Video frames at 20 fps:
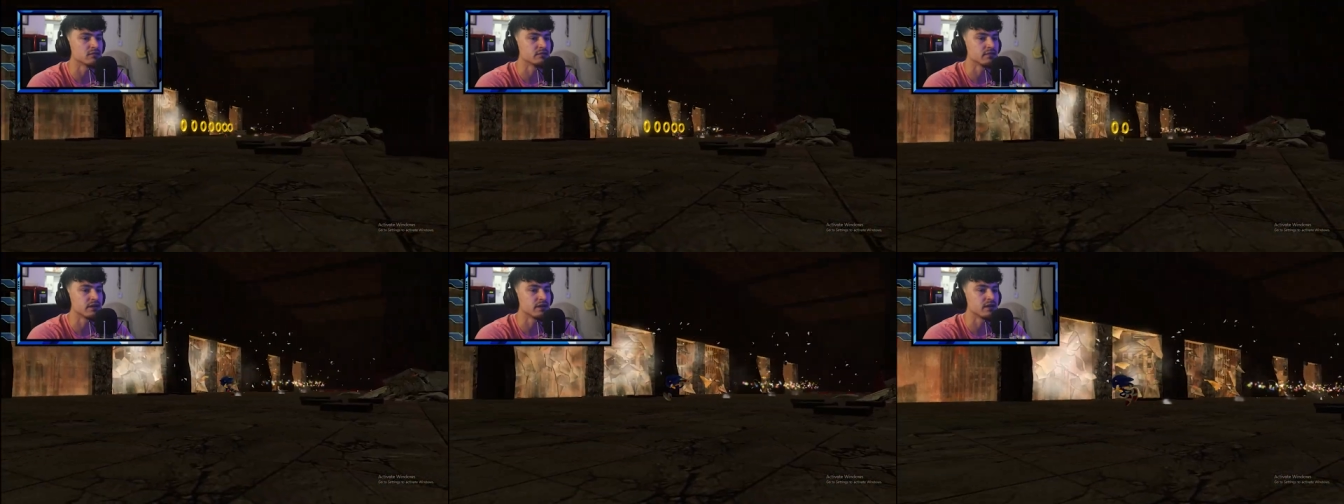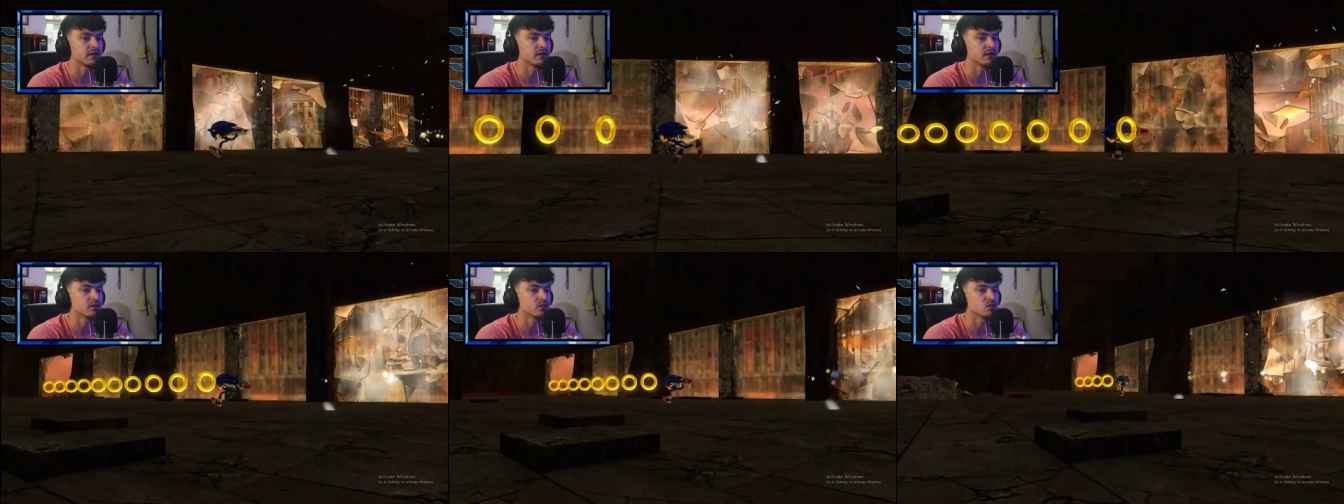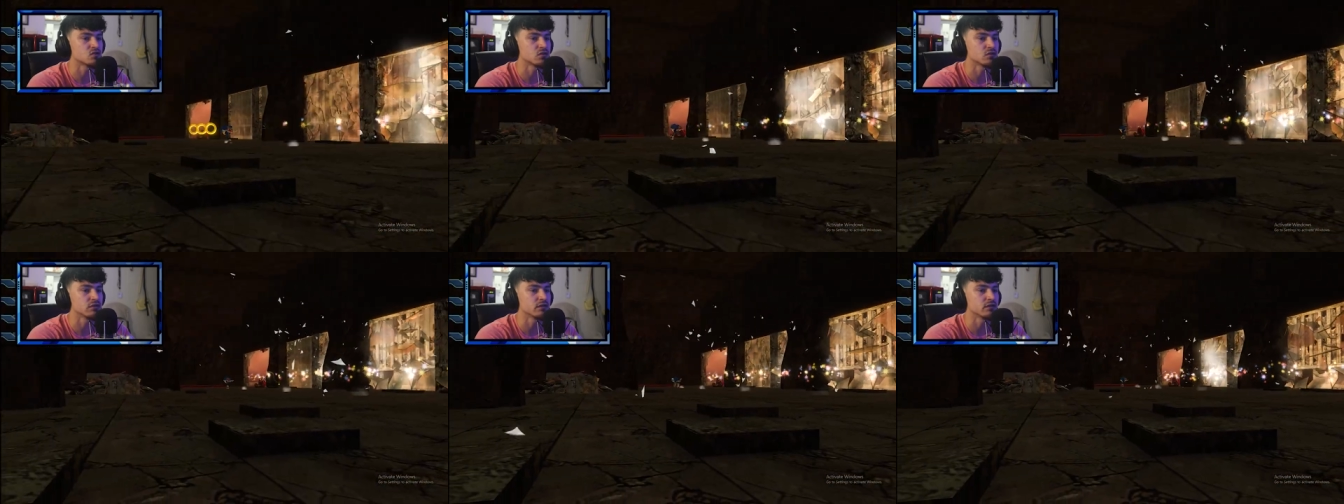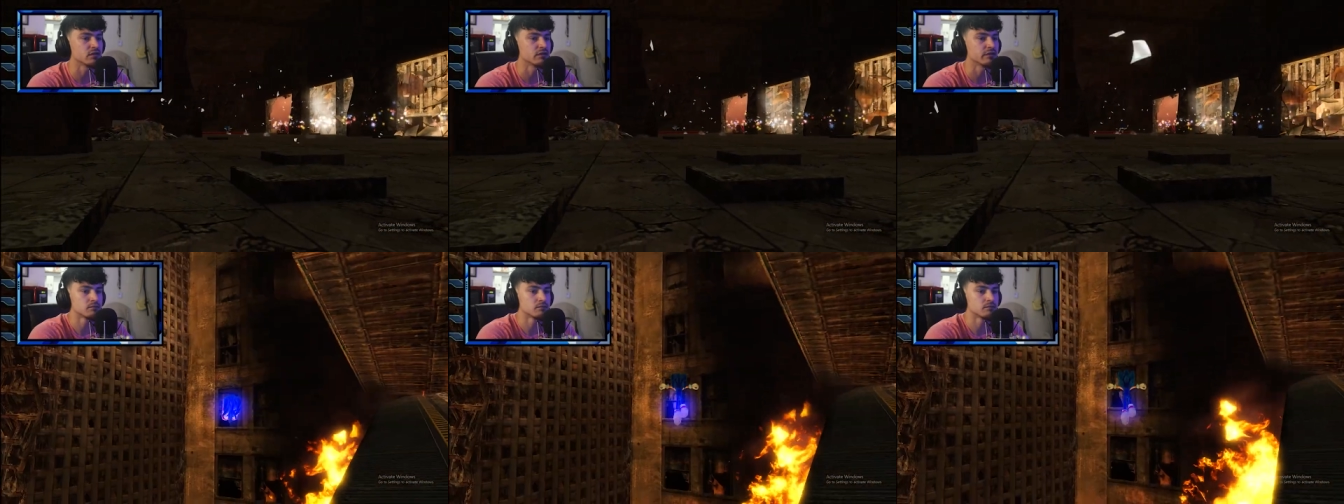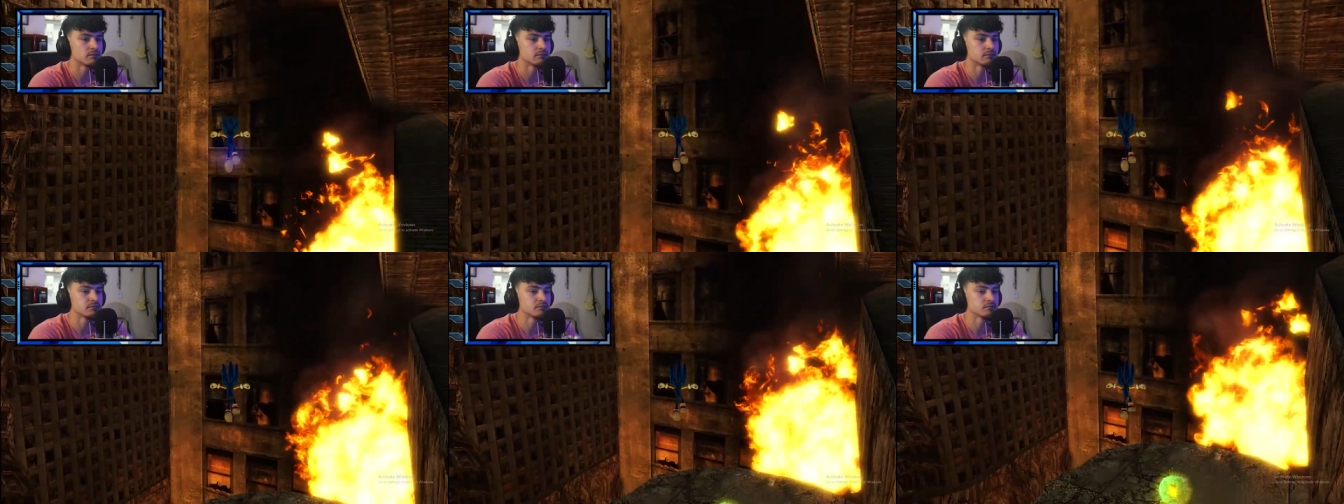I can't control it.
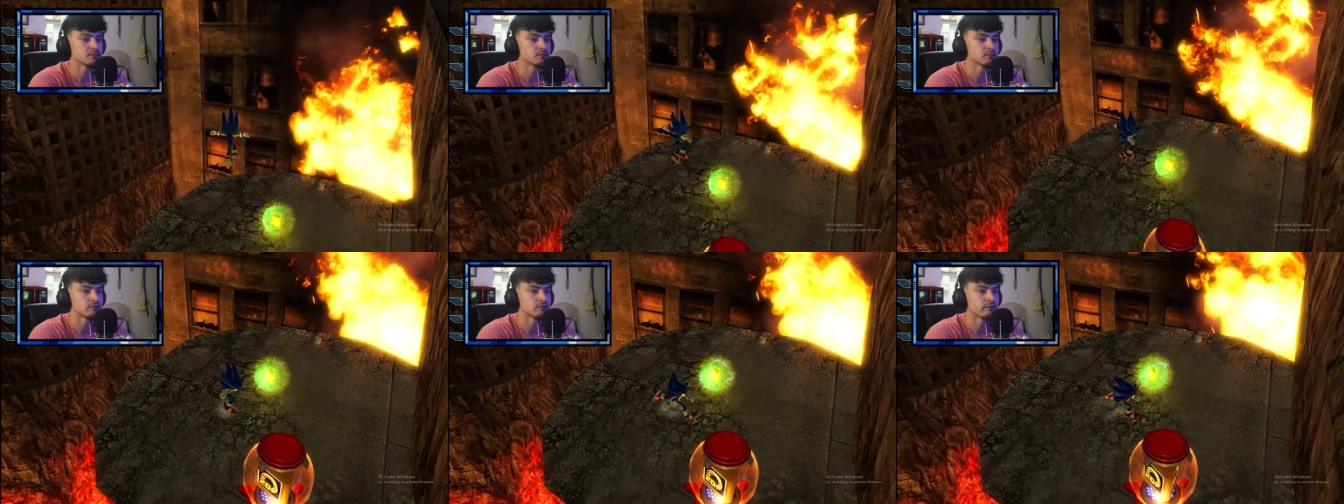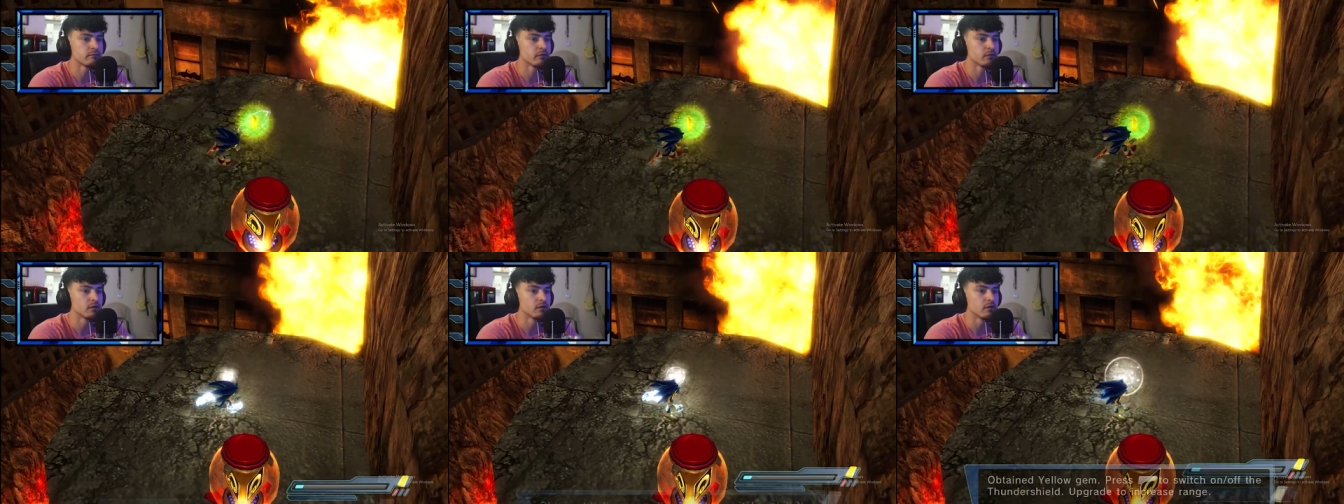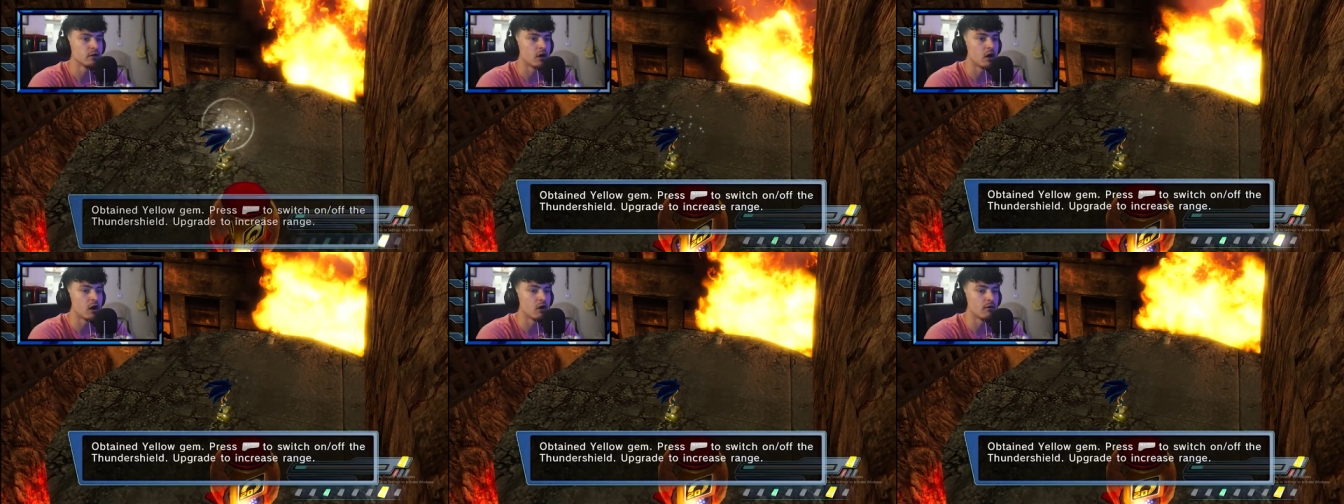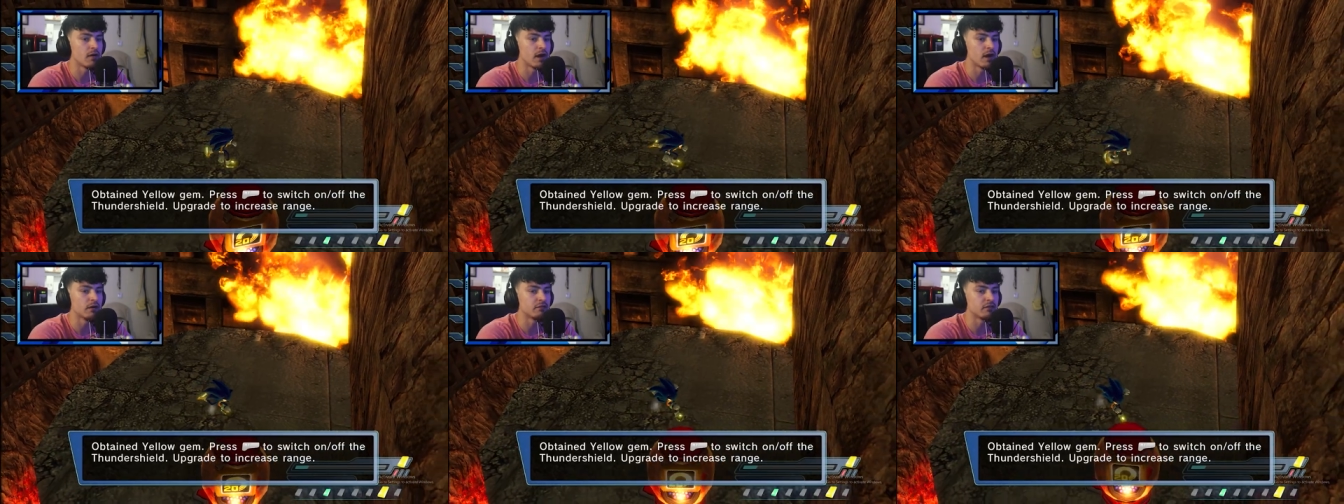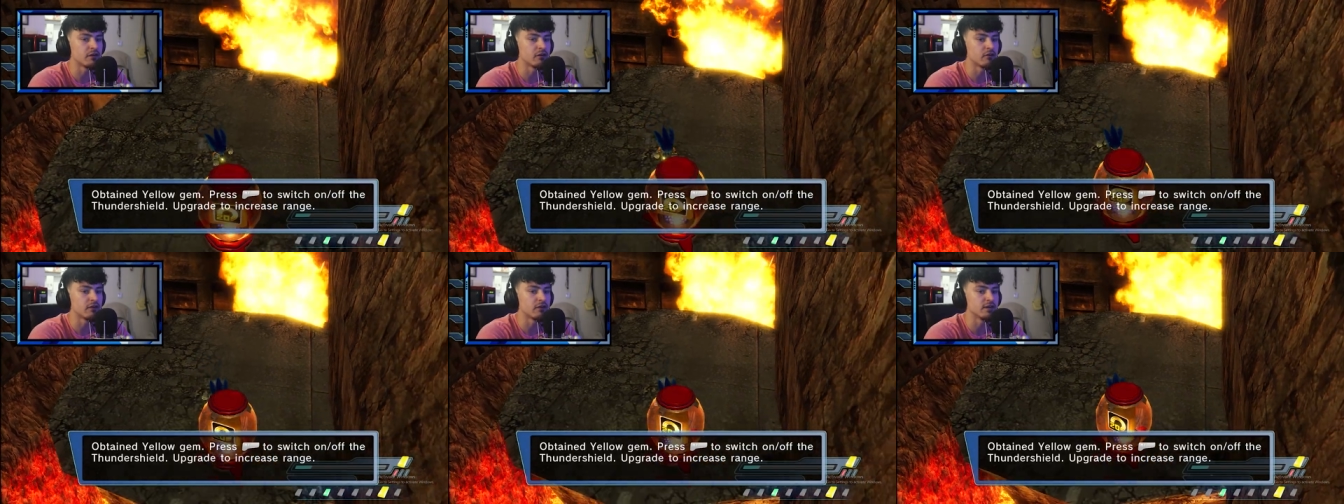All right,
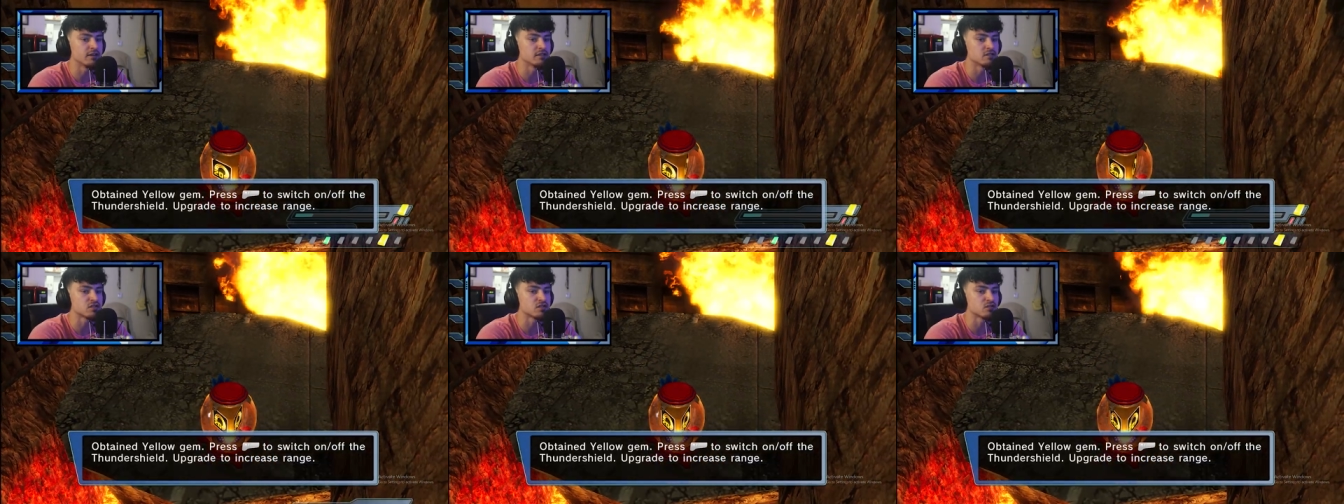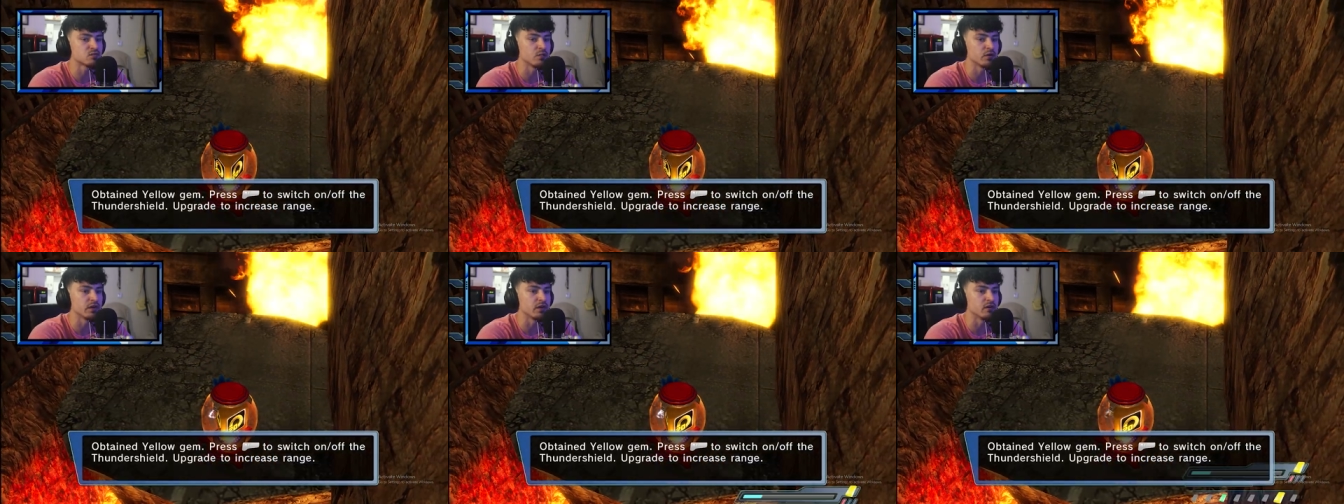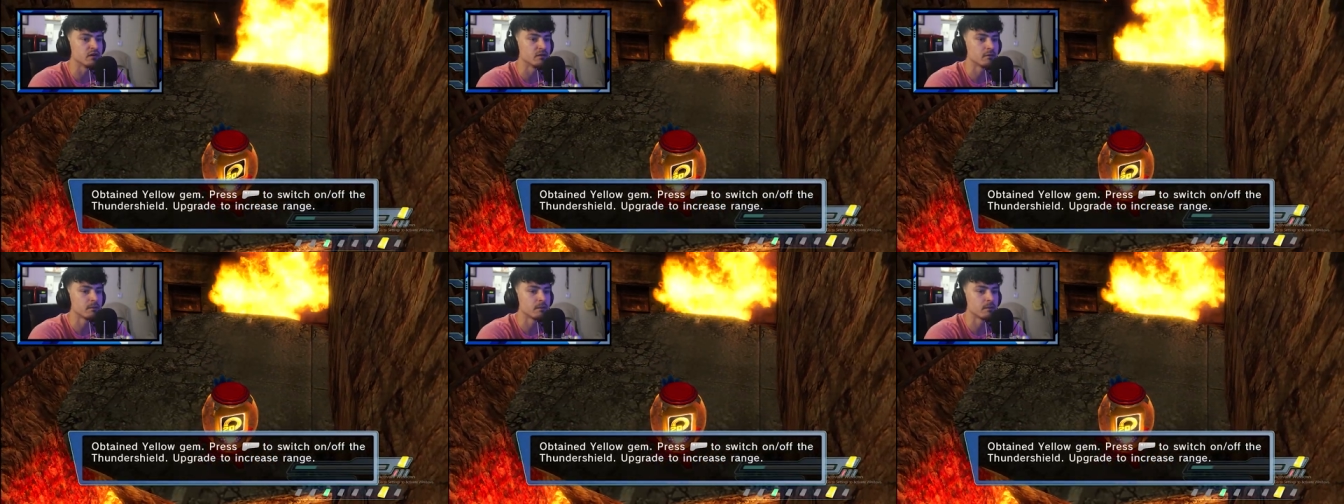there it is. Sweet.